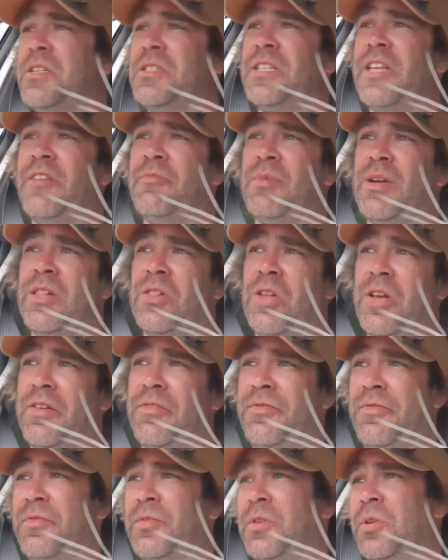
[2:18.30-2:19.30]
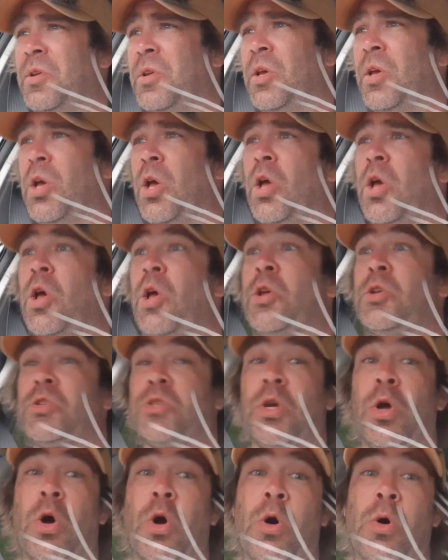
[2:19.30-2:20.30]
to save my life.
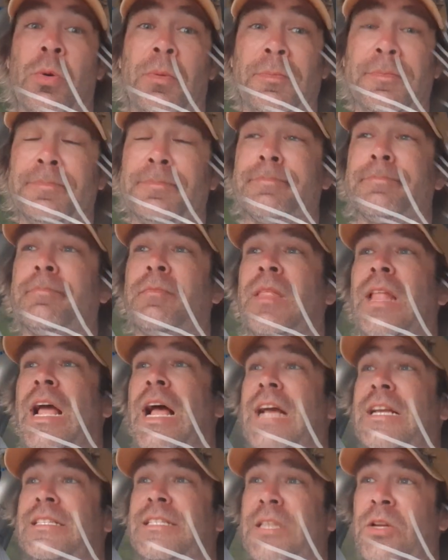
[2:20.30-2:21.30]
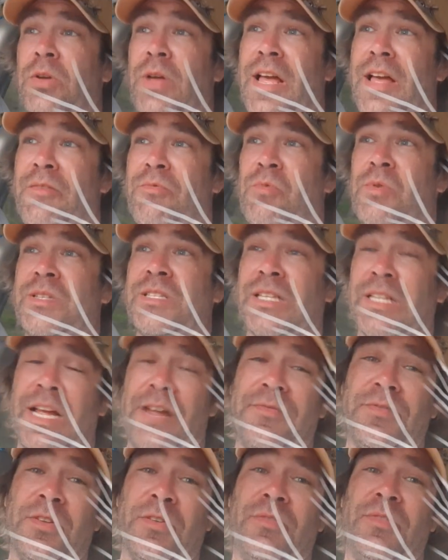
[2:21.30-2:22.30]
So I still have what's
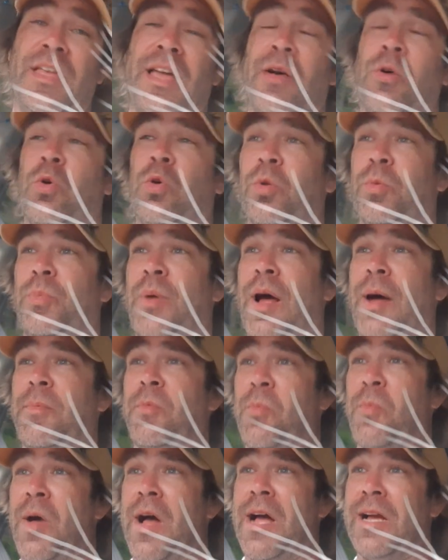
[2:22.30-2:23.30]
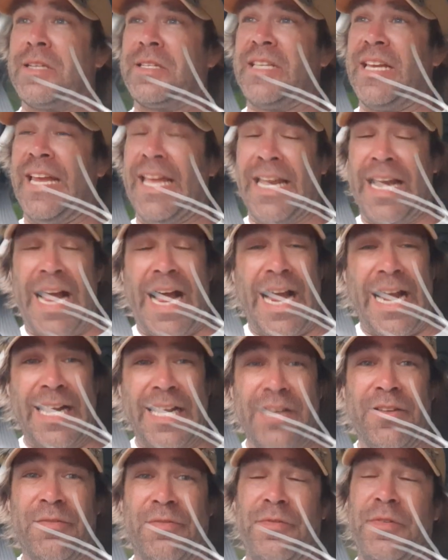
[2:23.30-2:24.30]
left of that old popper box, and I
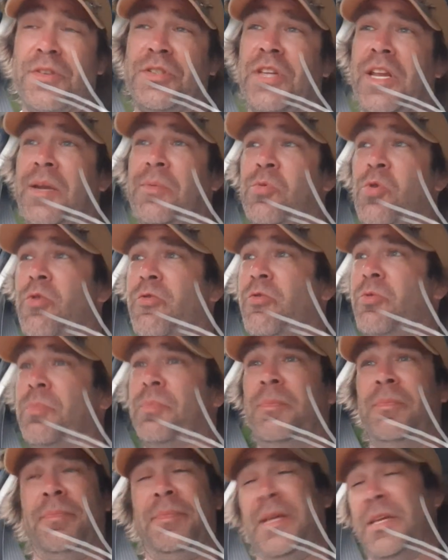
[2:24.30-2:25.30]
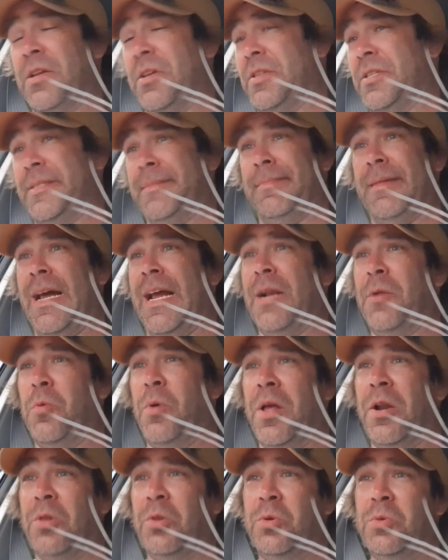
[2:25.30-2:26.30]
didn't fish any more of them because I don't
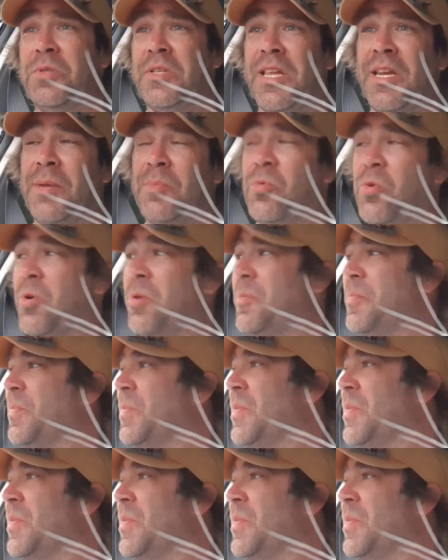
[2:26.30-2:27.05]
want to lose anymore.